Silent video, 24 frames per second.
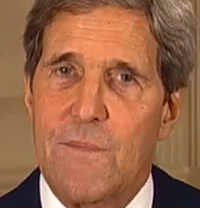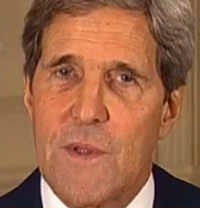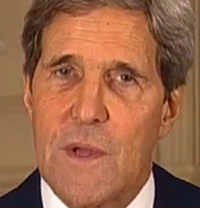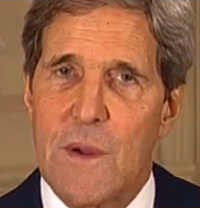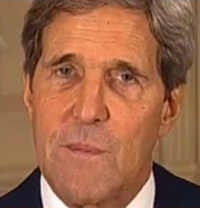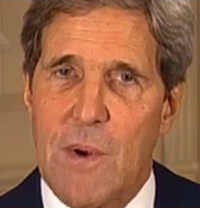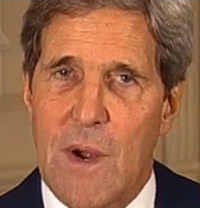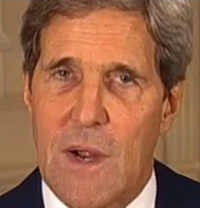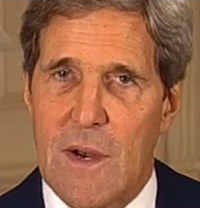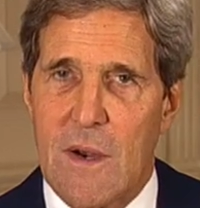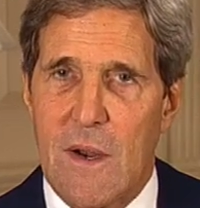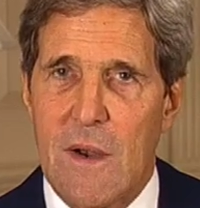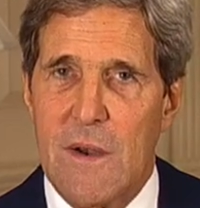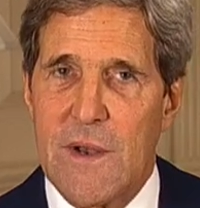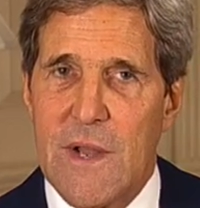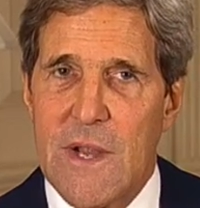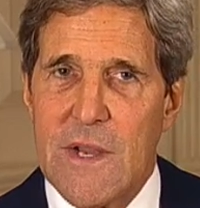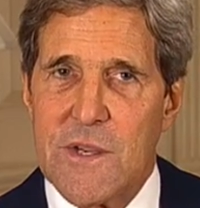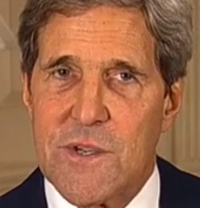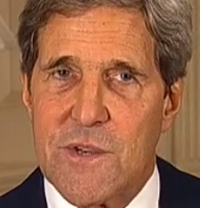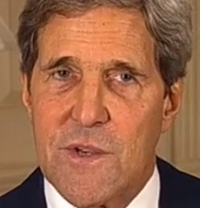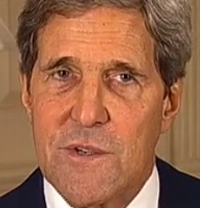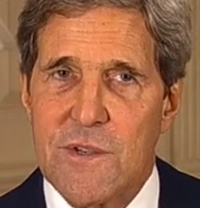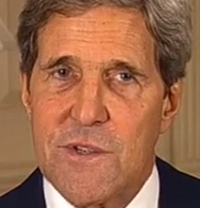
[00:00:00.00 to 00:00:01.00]
about our
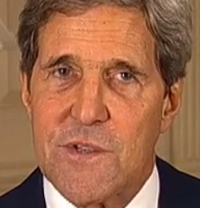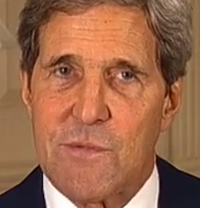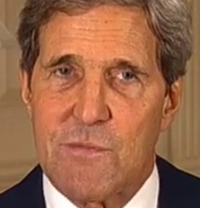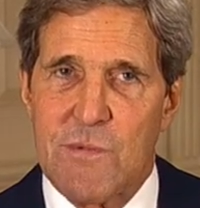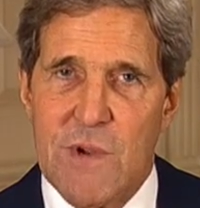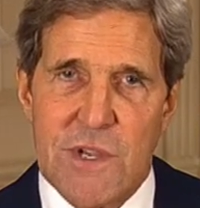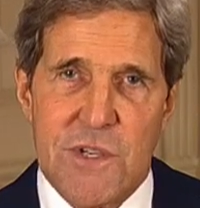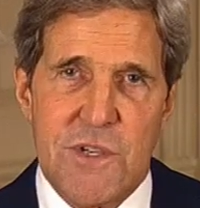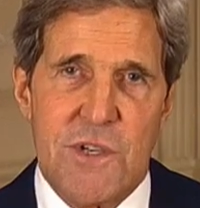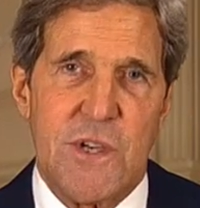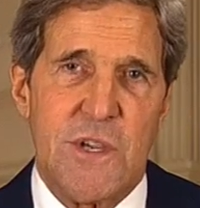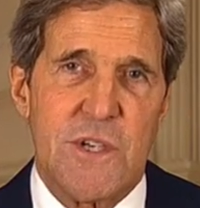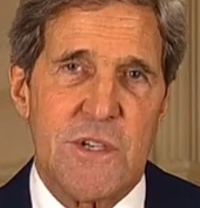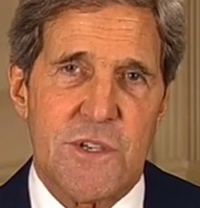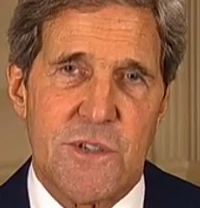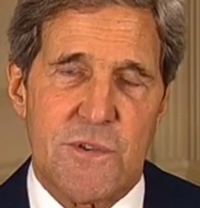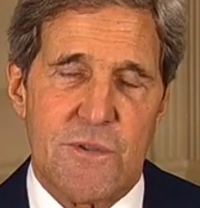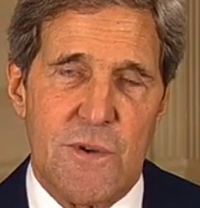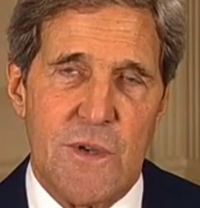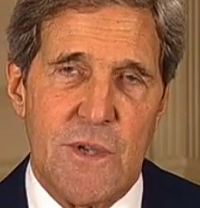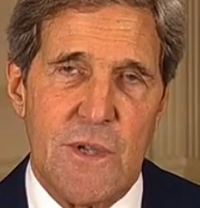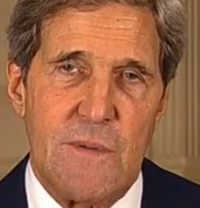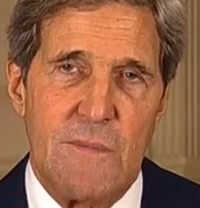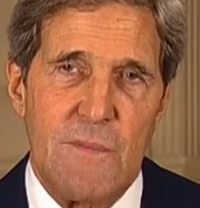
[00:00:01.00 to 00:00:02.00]
nation's rich
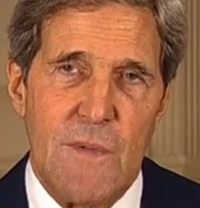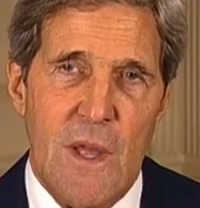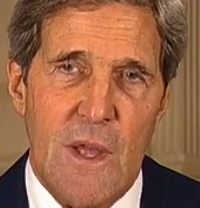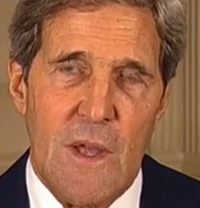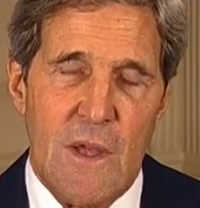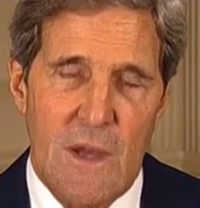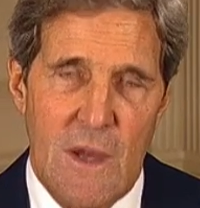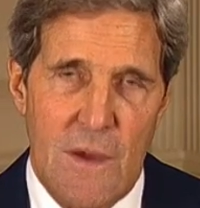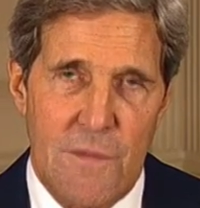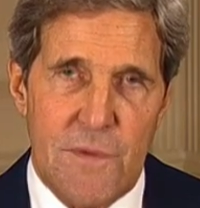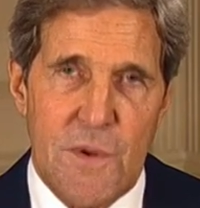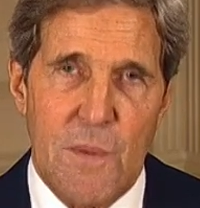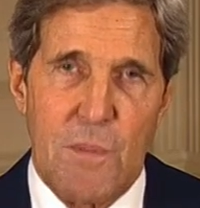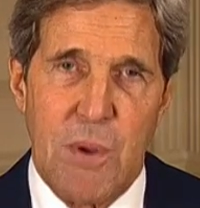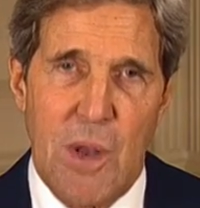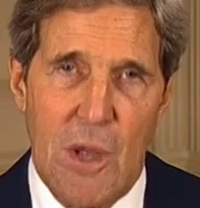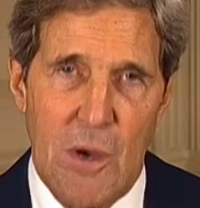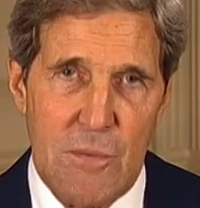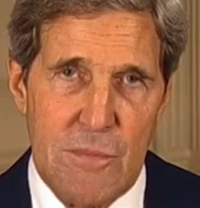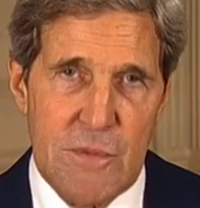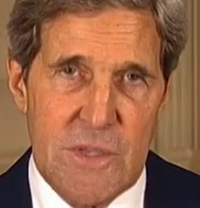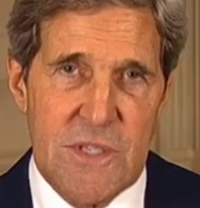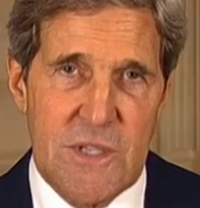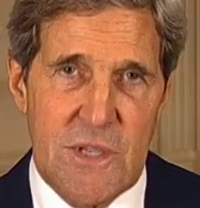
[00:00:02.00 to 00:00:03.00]
history of
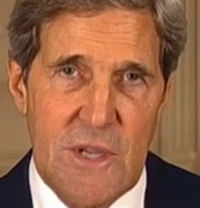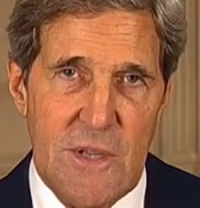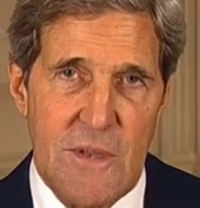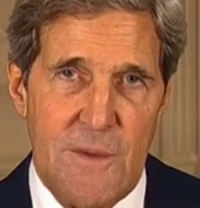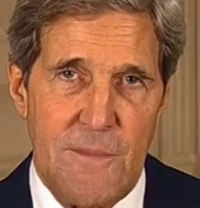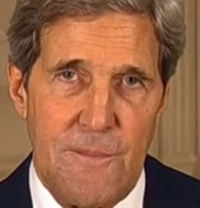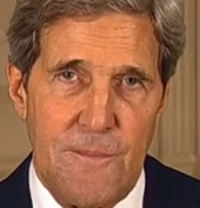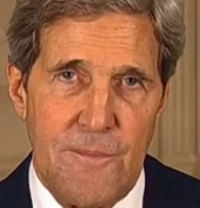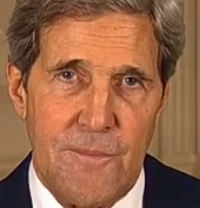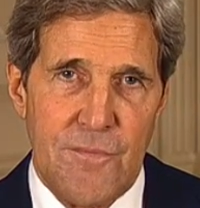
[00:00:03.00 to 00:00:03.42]
diplomacy.